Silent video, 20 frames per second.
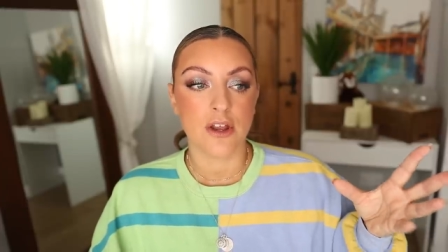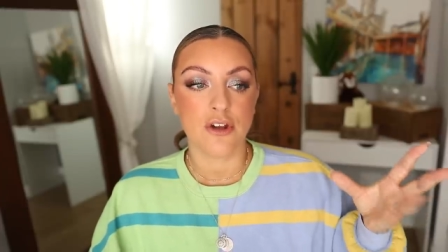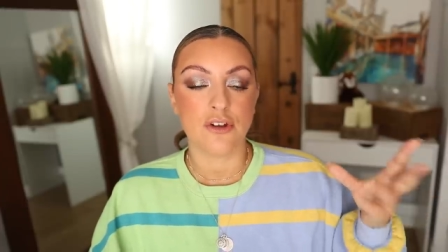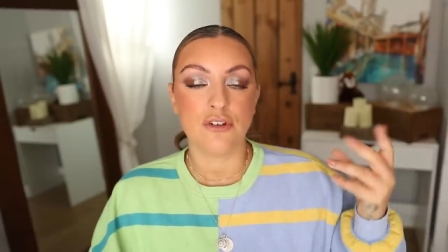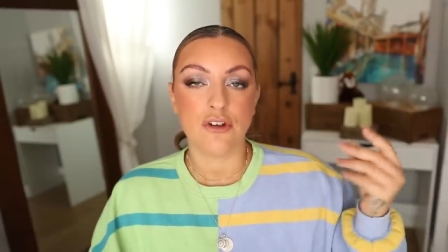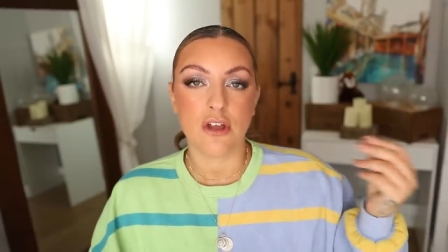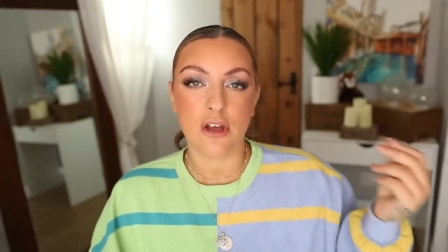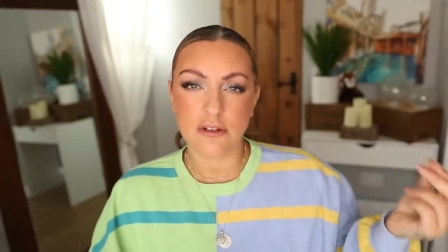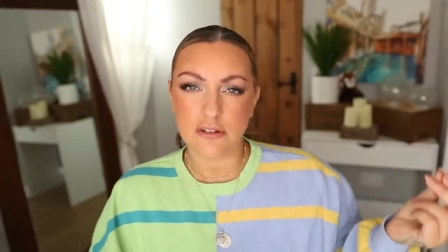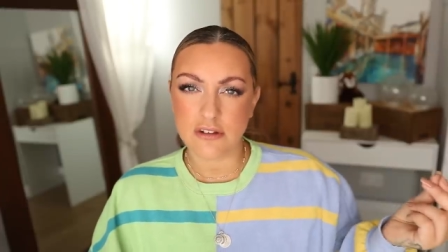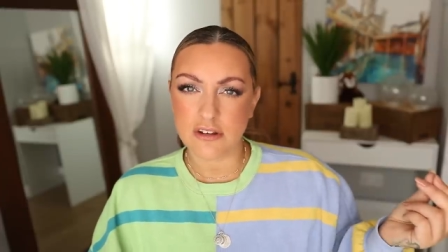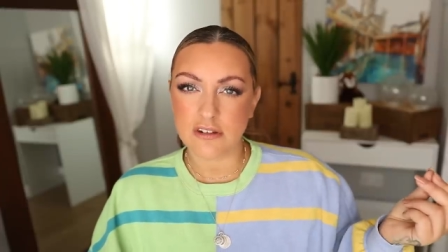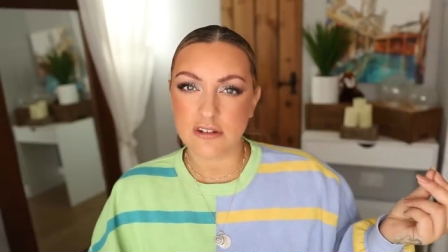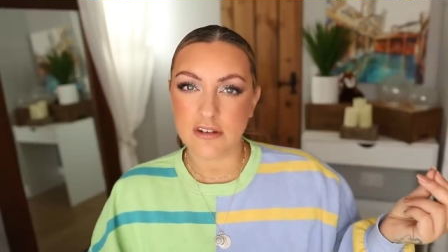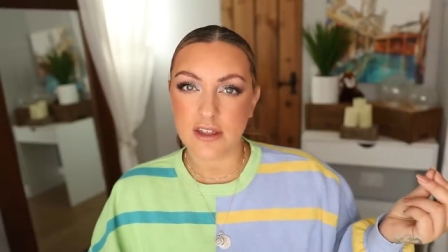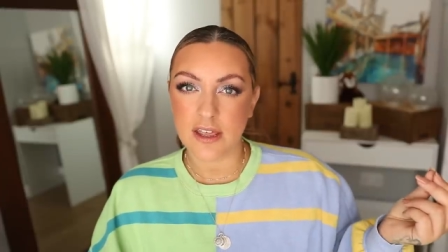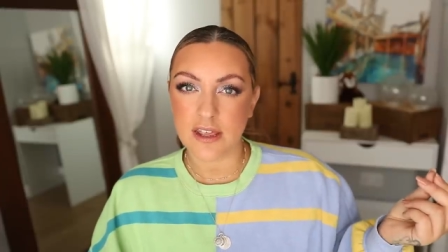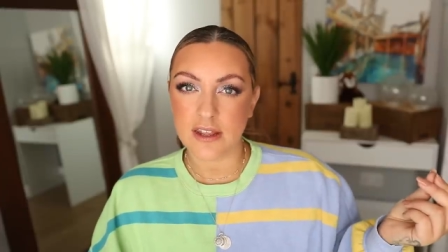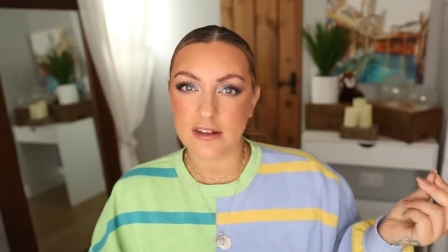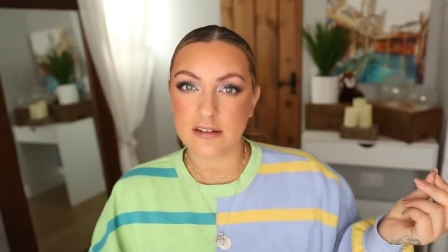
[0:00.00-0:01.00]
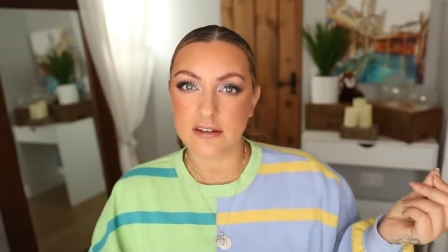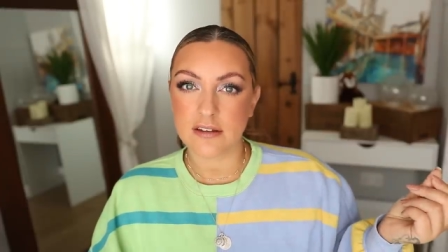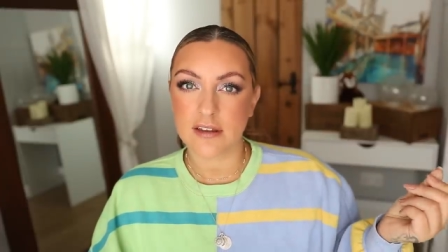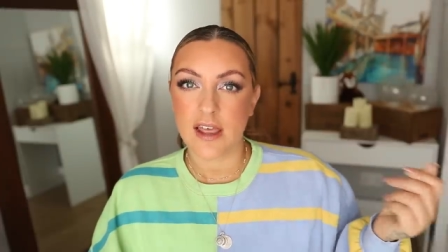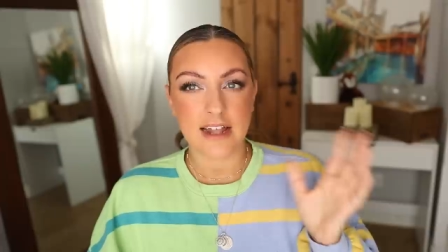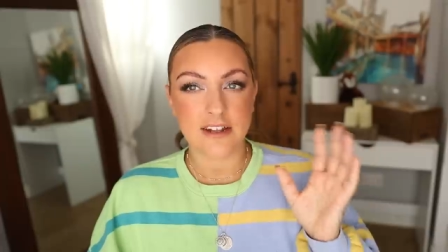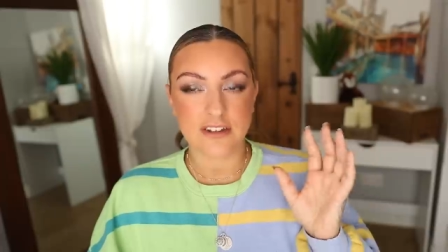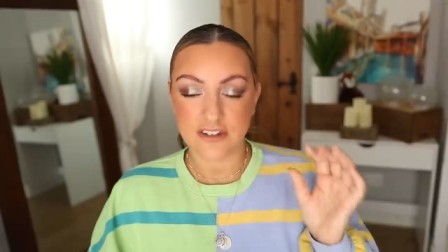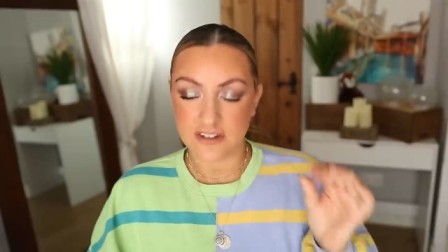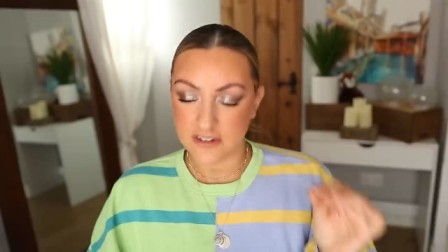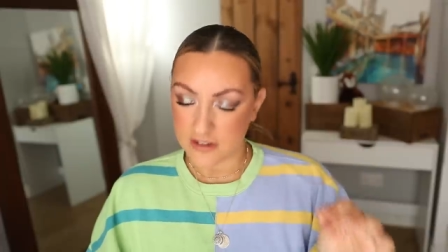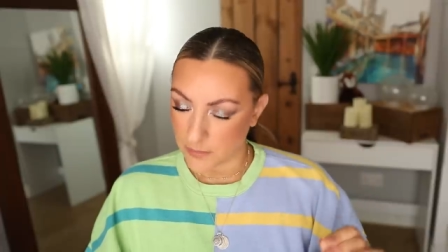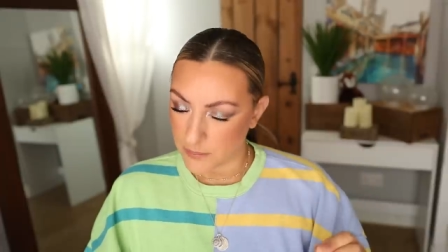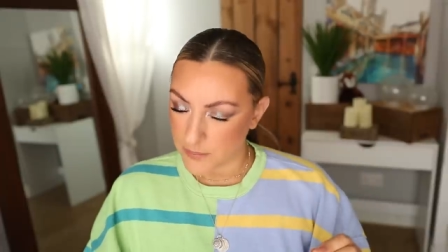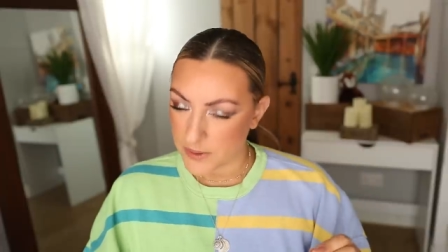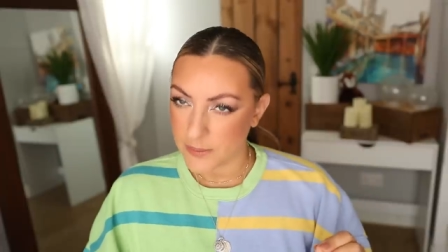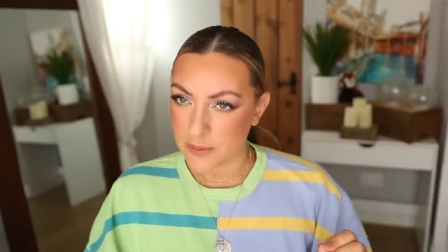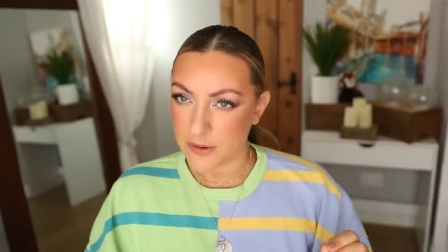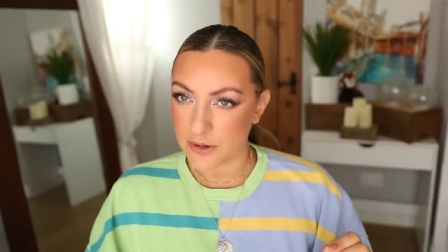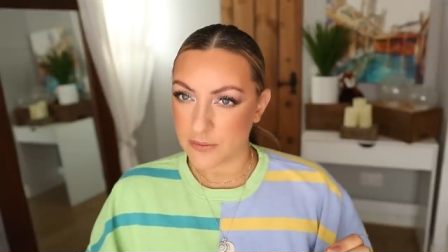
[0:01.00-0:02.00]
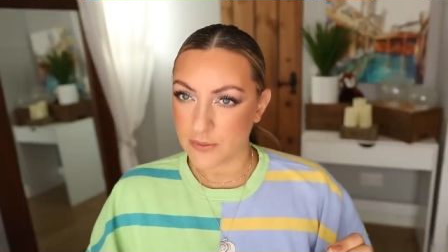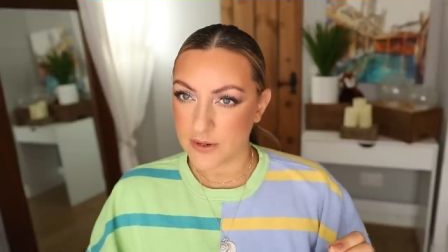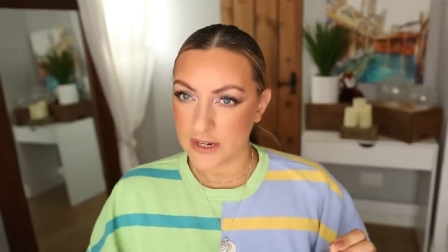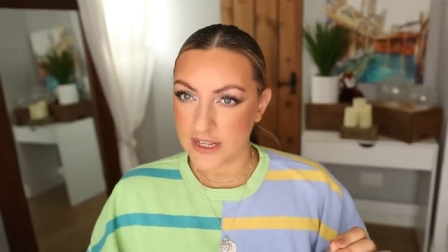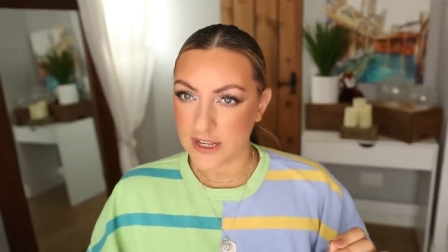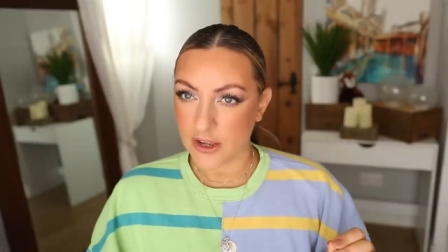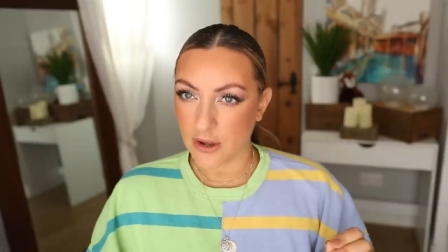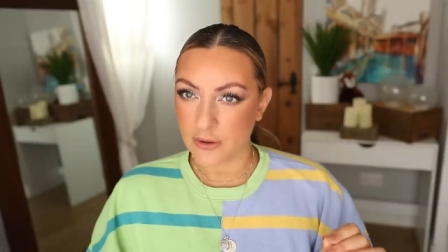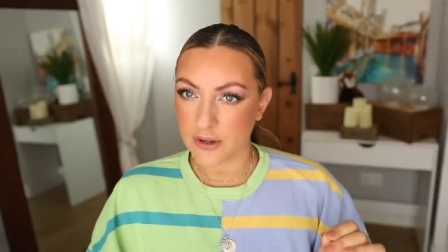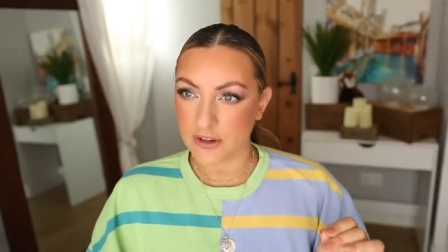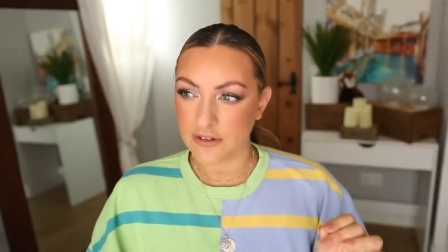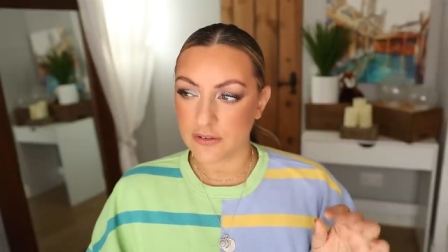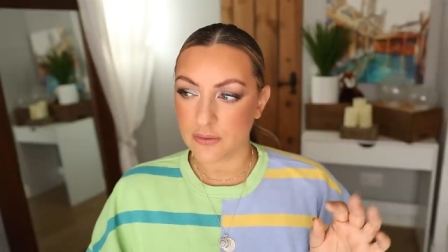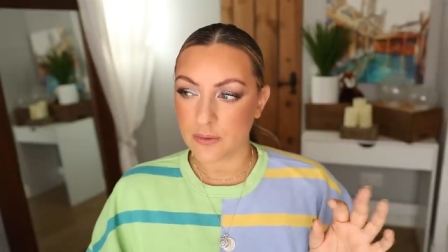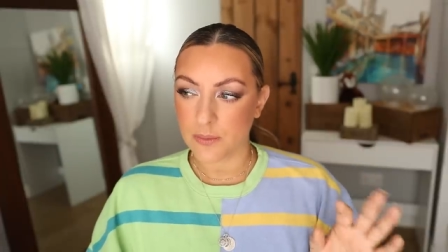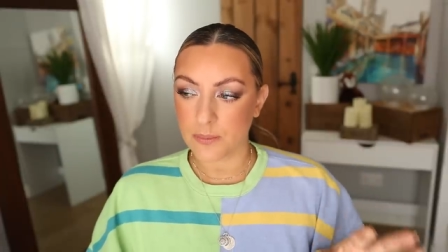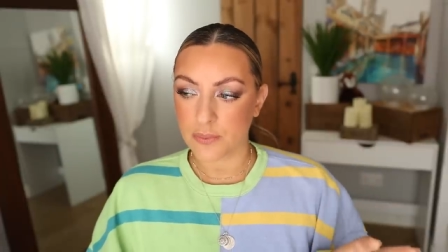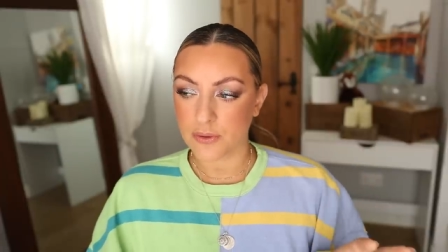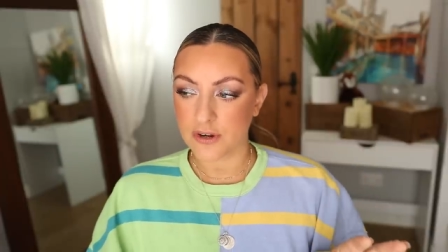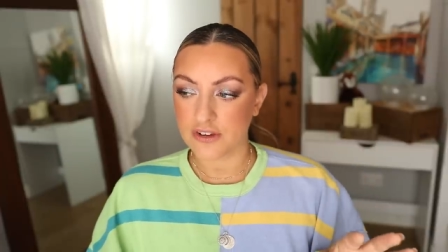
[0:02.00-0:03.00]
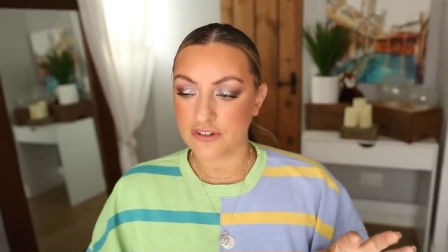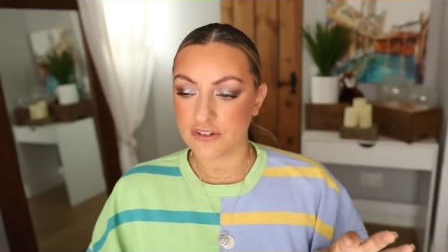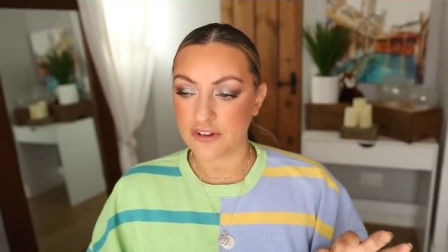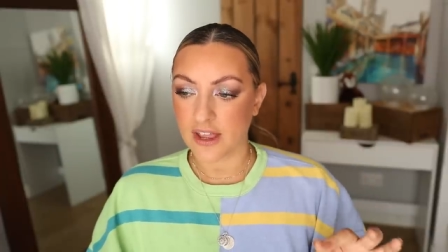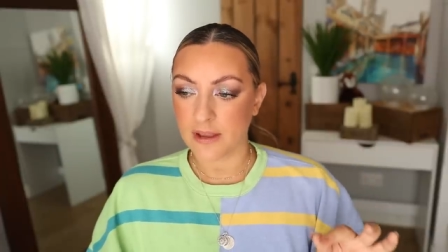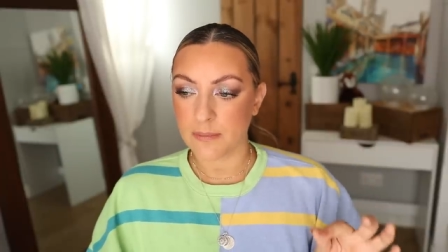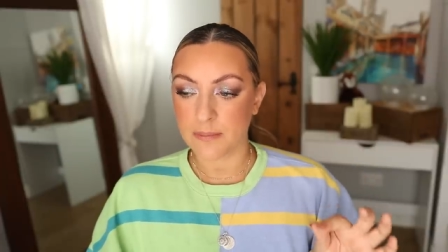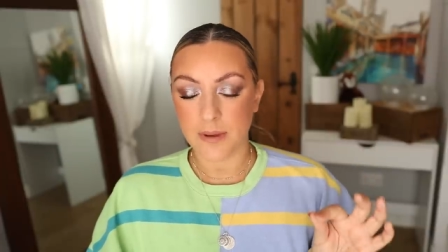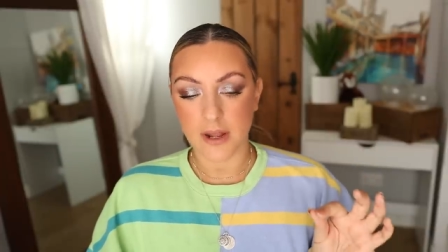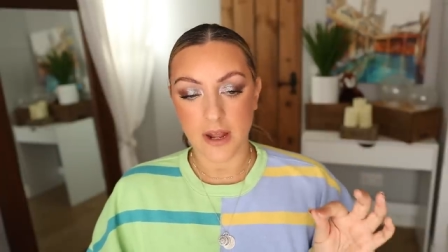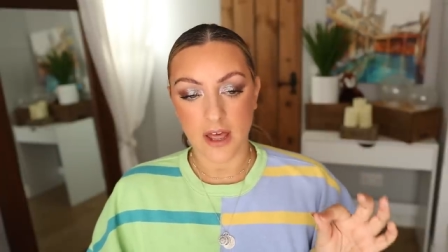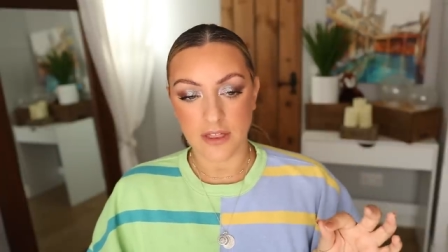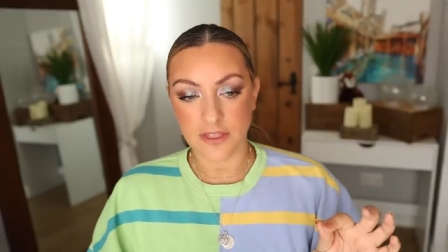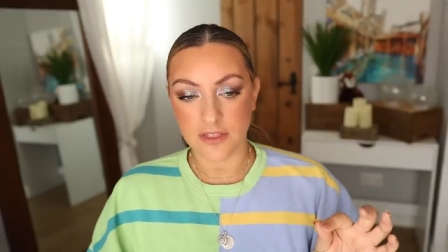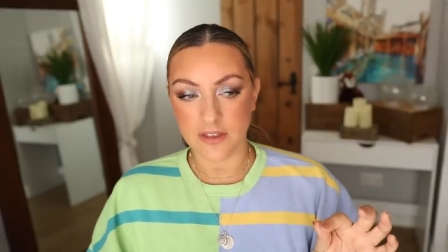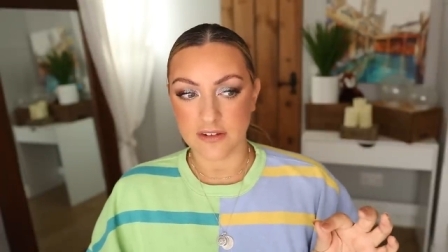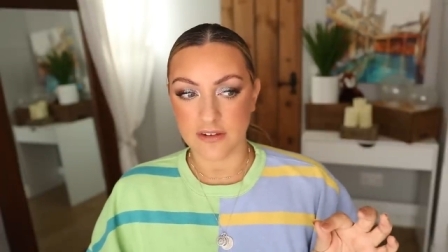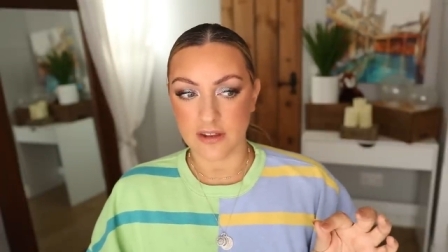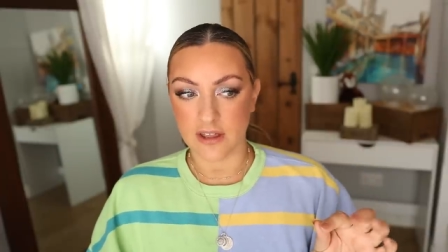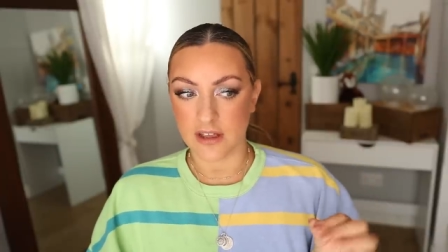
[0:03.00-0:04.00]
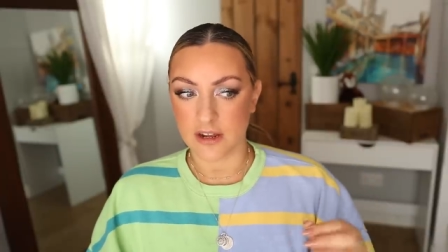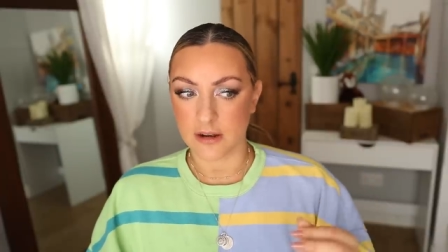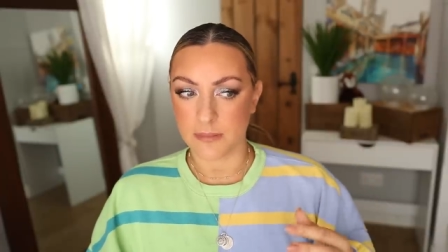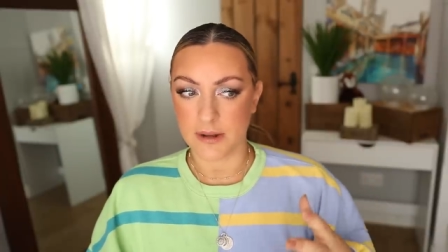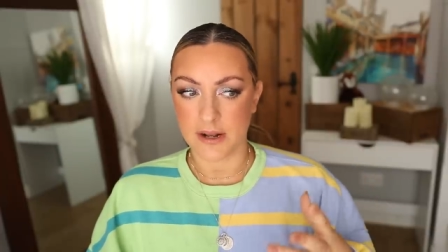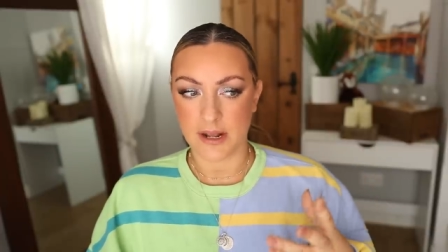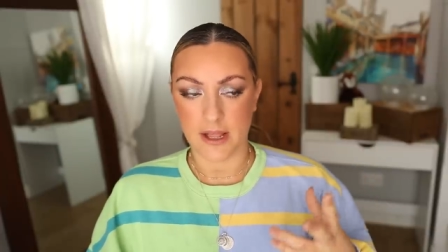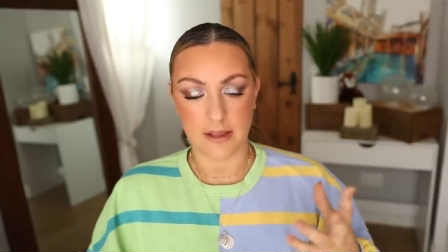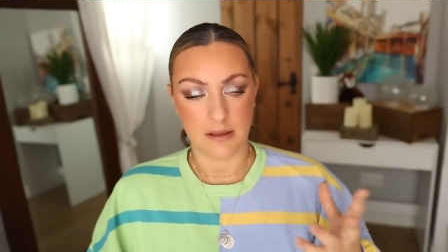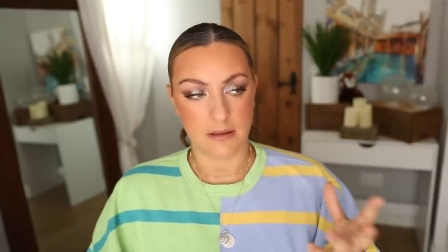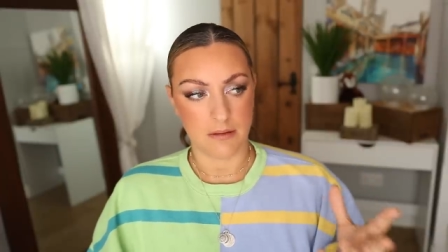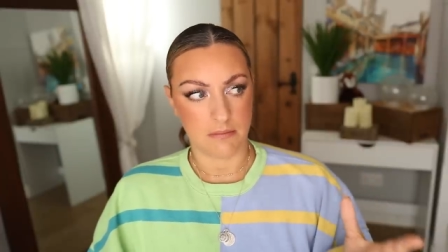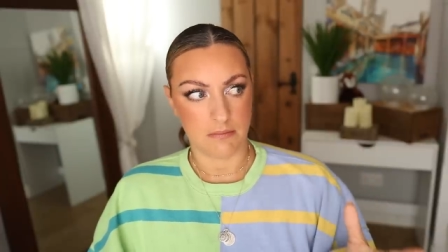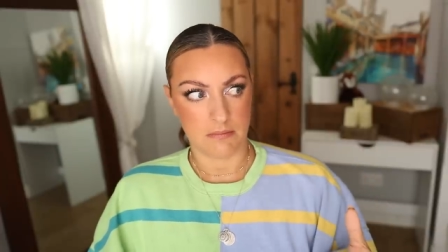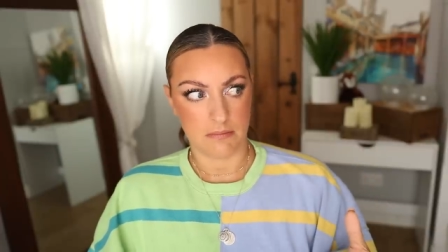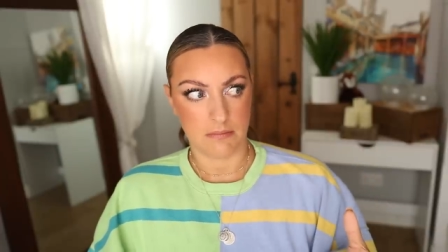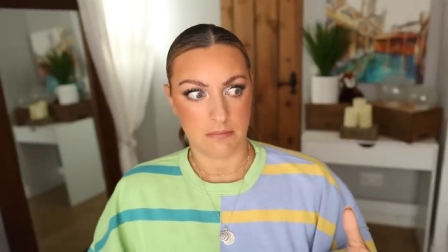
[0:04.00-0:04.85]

notice it and some people are really going to appreciate, but others are going to be like,